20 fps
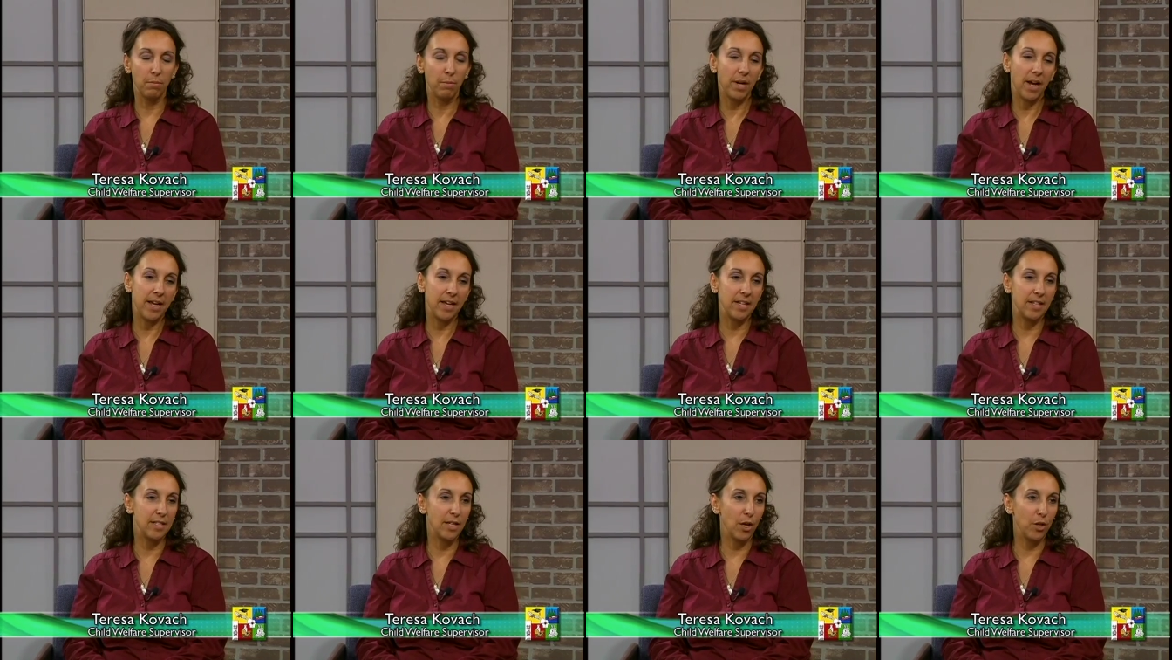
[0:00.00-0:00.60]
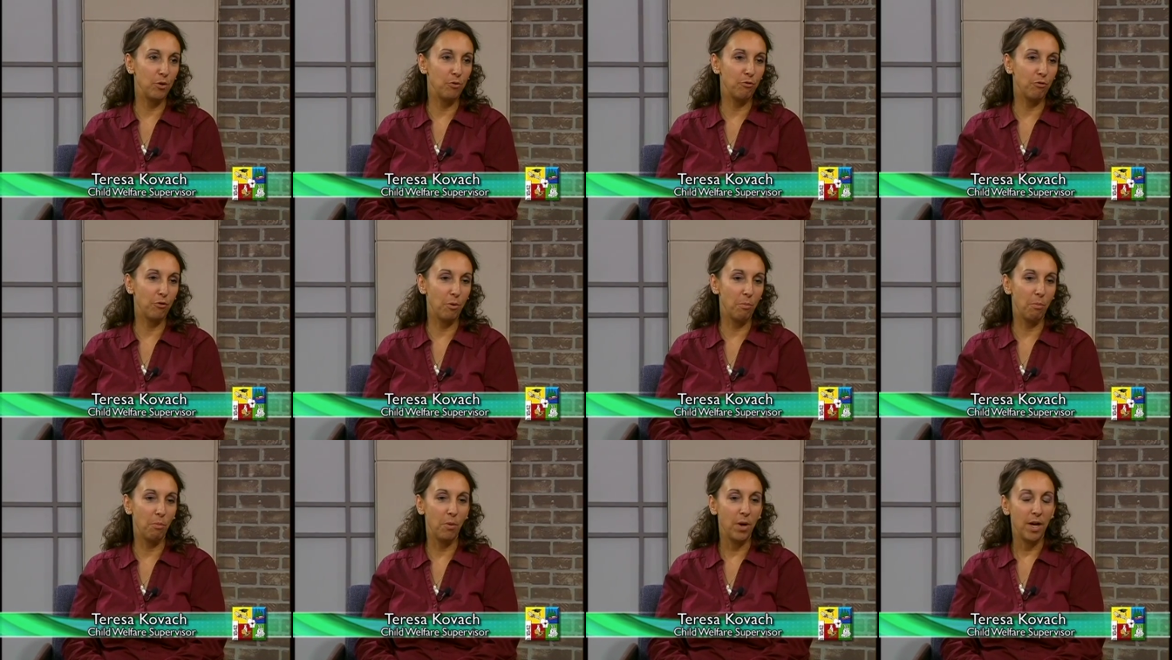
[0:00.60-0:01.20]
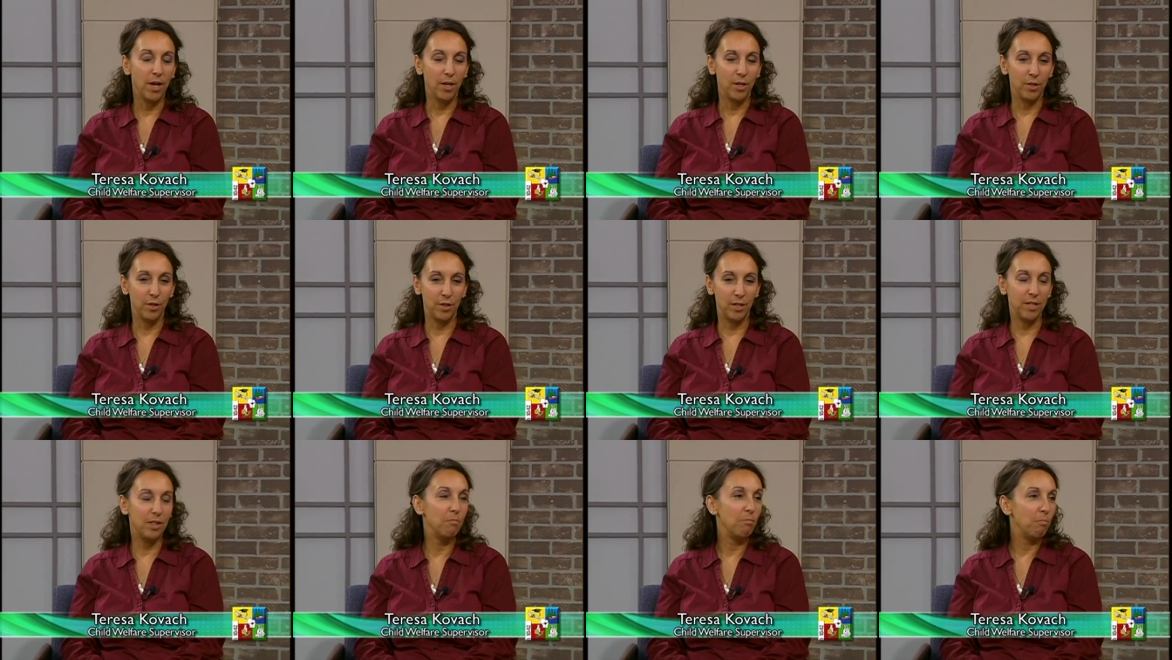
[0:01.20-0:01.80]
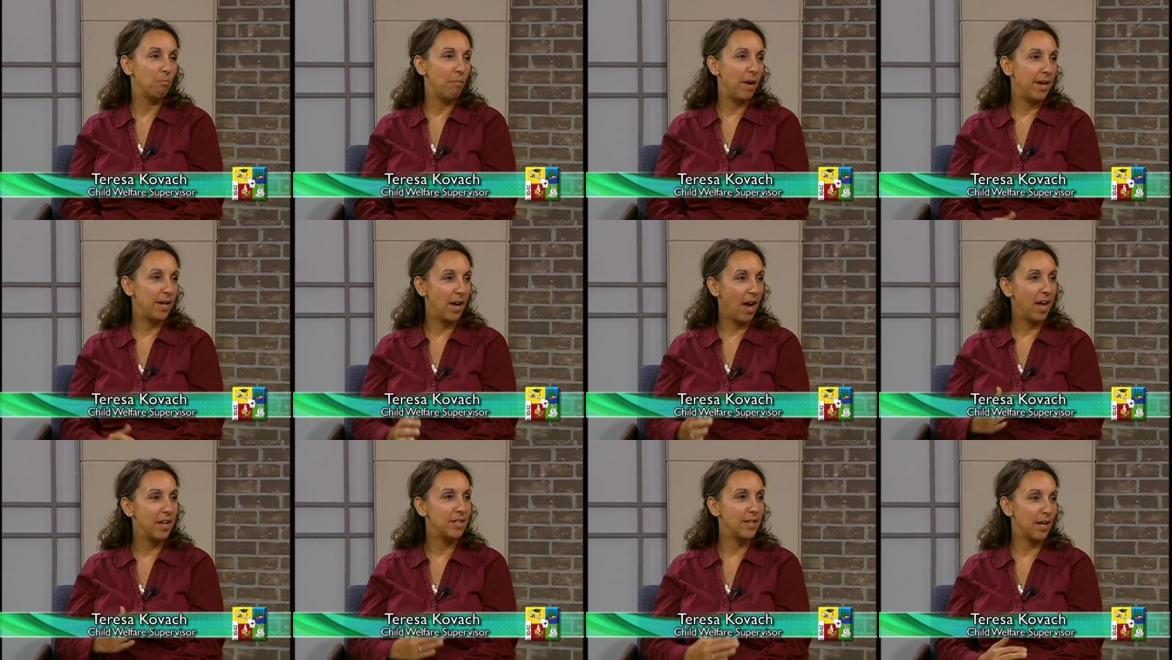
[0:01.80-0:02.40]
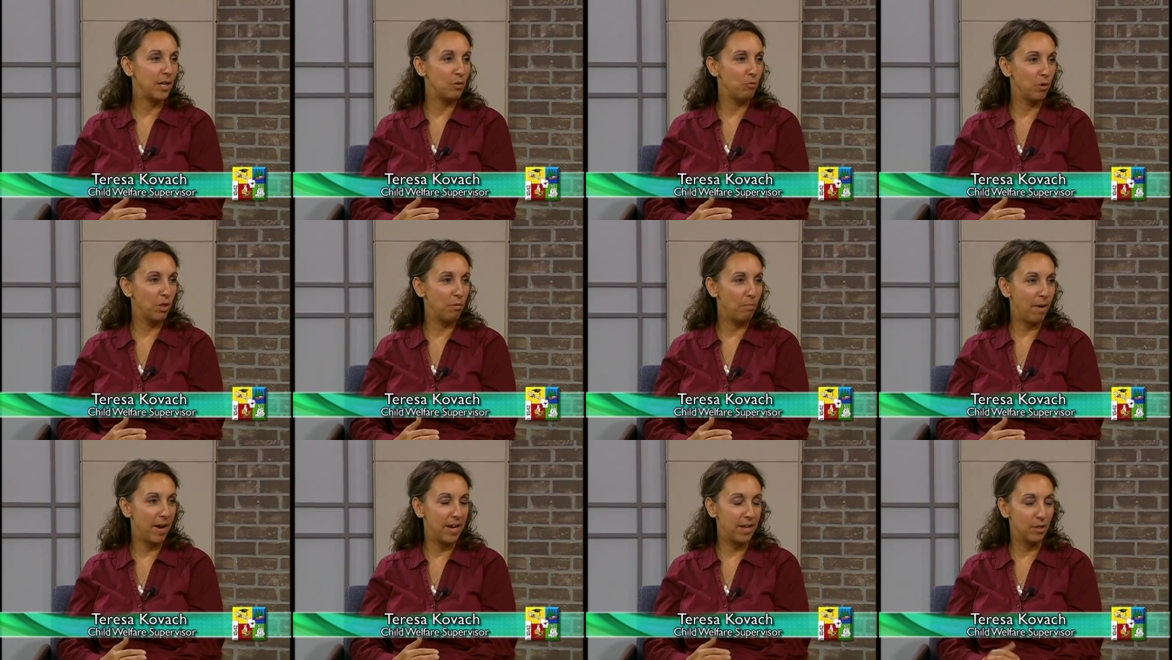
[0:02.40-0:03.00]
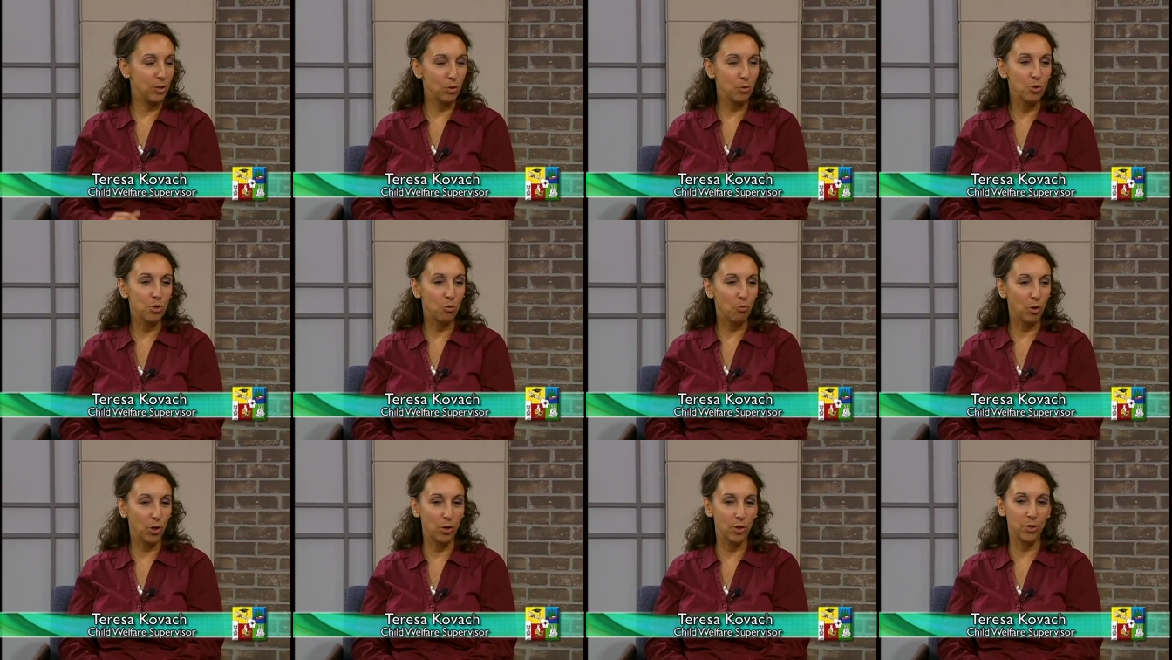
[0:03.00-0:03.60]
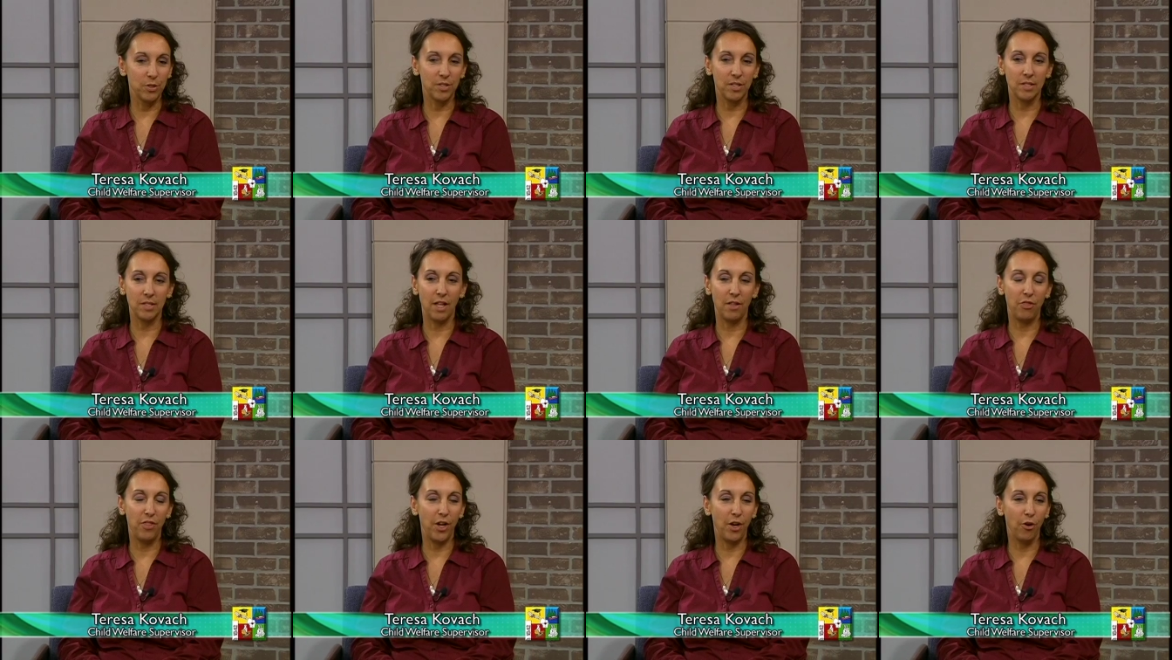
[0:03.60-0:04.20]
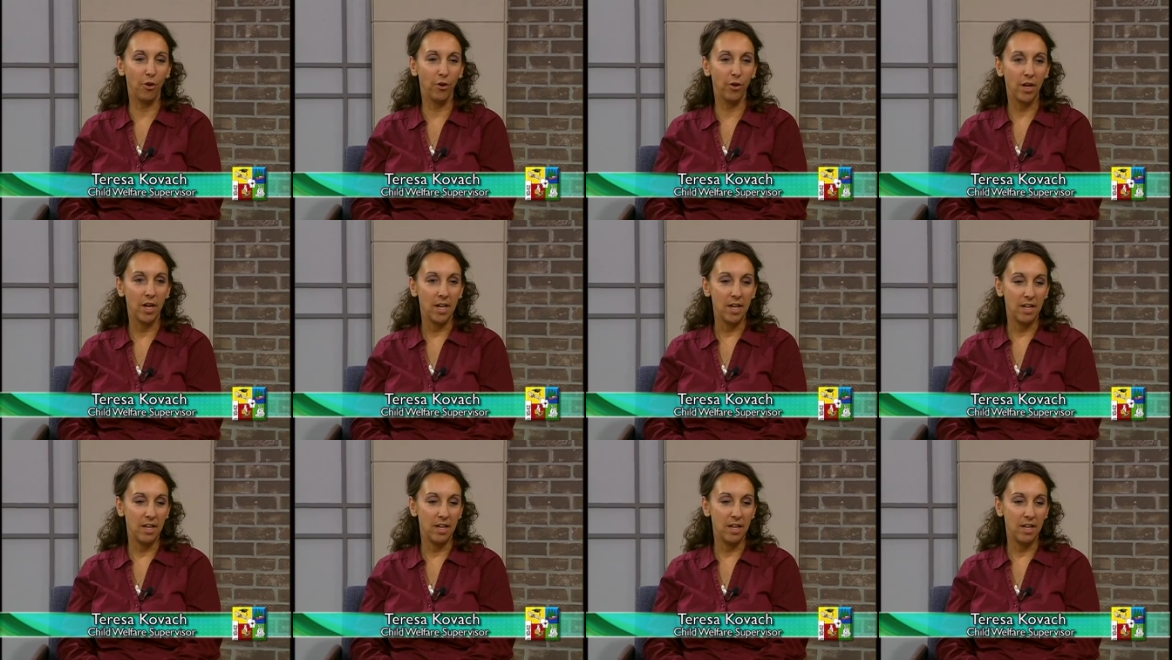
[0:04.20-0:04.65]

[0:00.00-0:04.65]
But I can tell you from my contact with my social workers is that they're